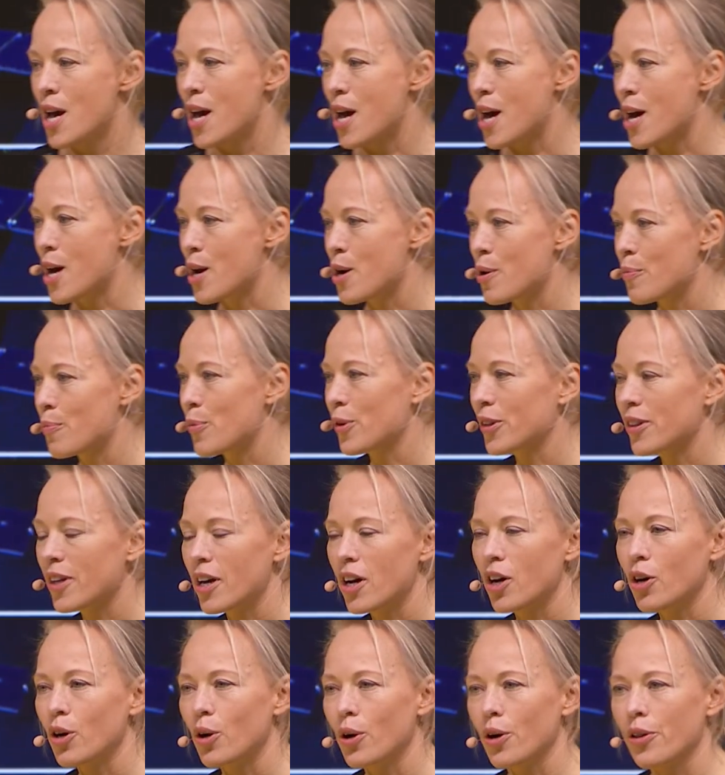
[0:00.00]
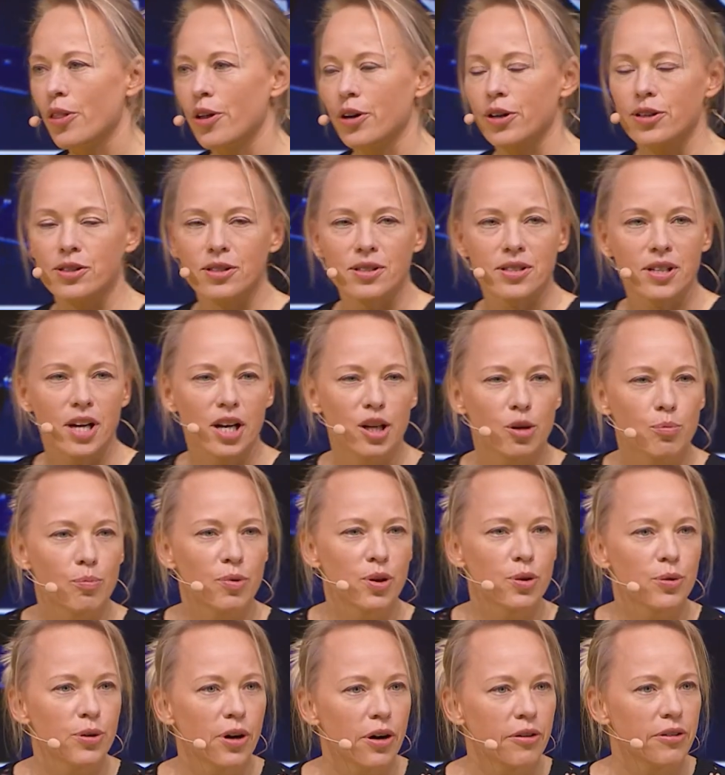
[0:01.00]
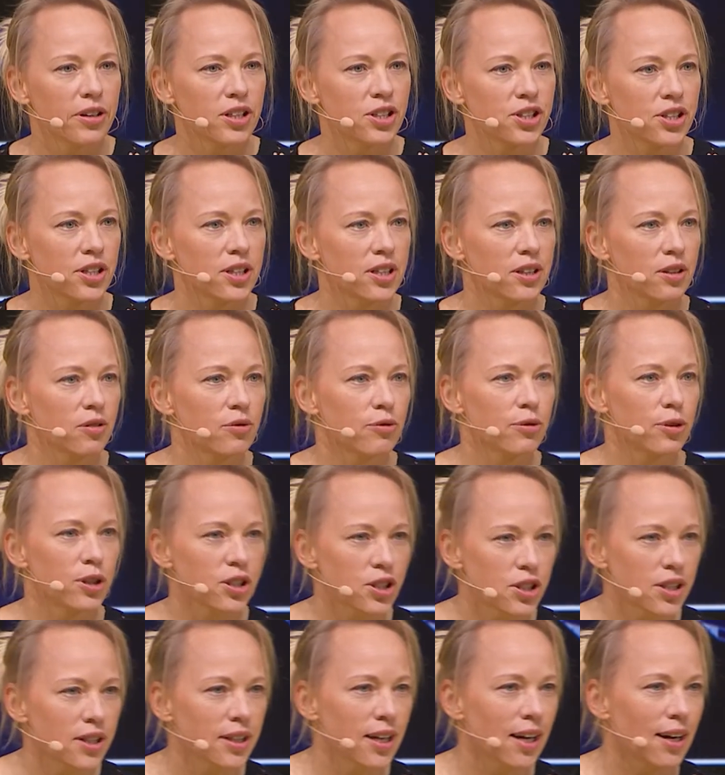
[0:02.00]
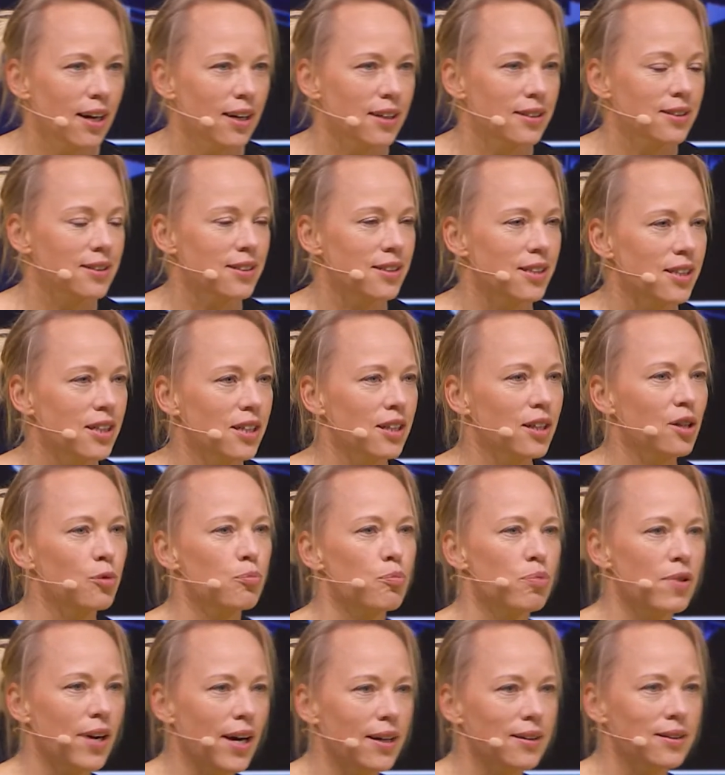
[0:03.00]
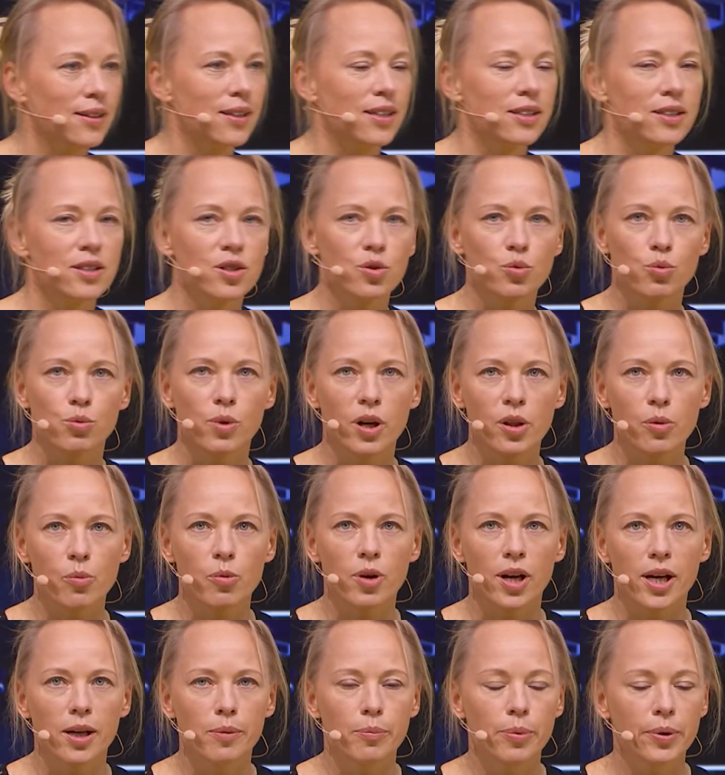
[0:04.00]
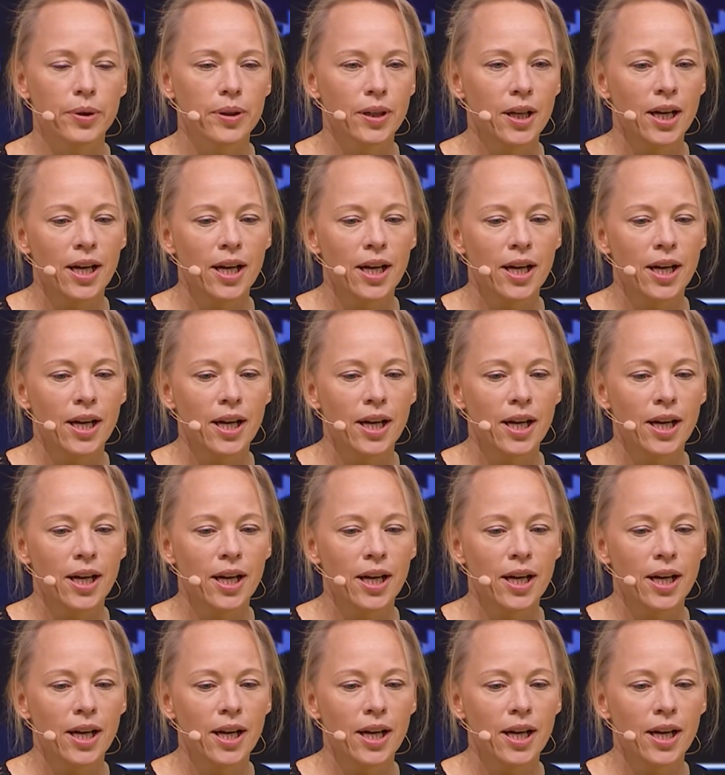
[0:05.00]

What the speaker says: but there are others, like Blue Origin, Virgin Galactic, Planet, OneWeb,